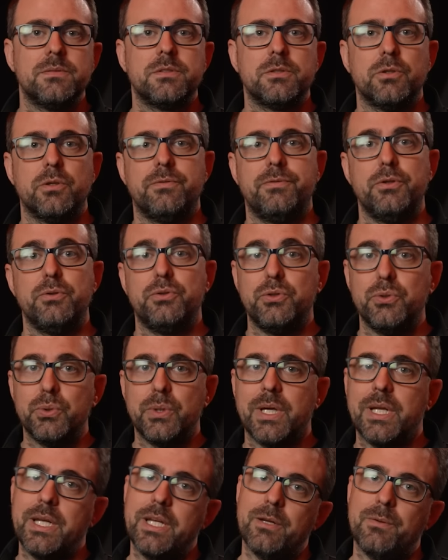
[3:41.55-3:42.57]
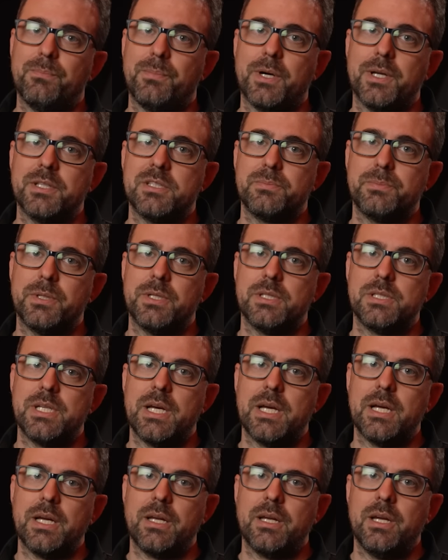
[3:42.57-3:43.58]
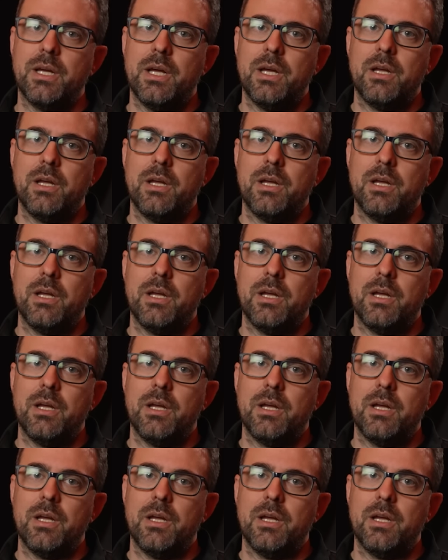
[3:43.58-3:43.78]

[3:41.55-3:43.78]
So if you do get hit by the spin attack,